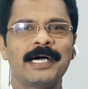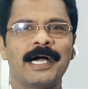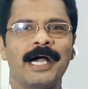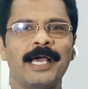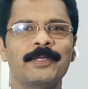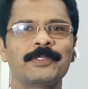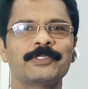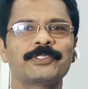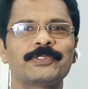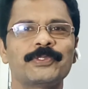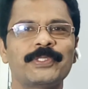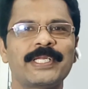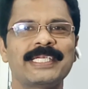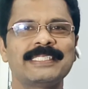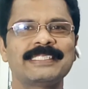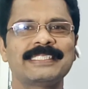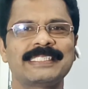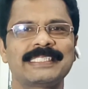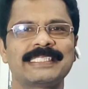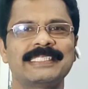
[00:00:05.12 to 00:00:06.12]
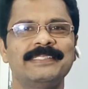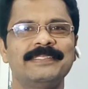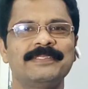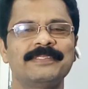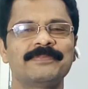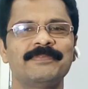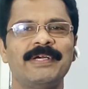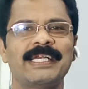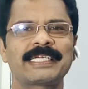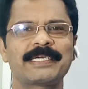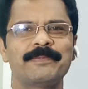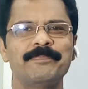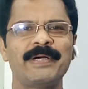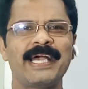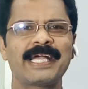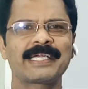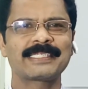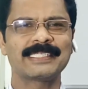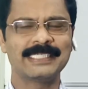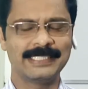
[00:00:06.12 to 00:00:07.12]
Hello students, welcome
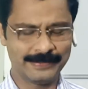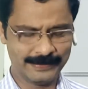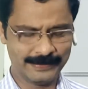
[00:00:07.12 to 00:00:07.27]
back.